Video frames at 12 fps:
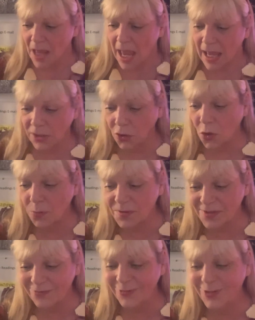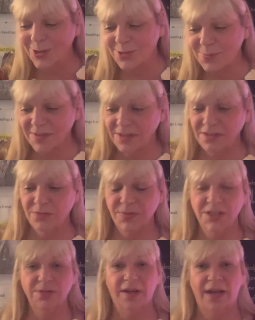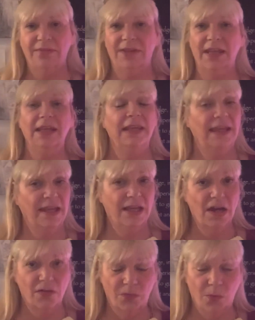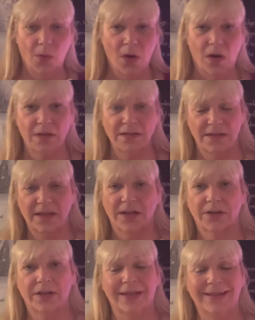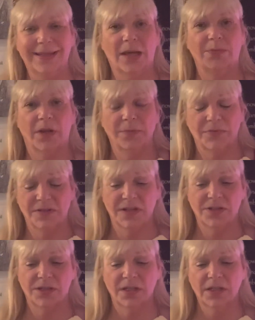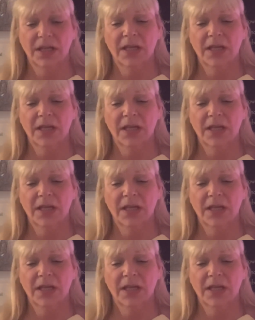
And your hopes and fears position, we do have the King of Wands here in the upright position.